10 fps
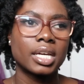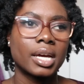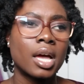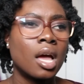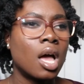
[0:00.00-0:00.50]

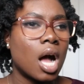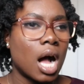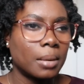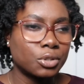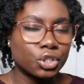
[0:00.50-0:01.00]
Like,
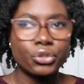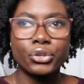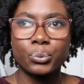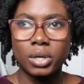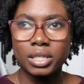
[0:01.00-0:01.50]
I'm sure
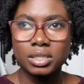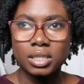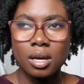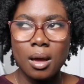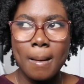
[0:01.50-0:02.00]
there was,
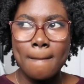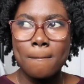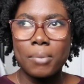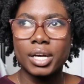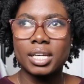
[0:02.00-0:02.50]

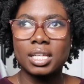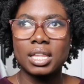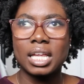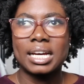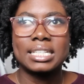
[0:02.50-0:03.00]
but
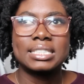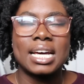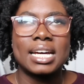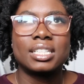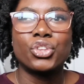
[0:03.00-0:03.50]
like I said,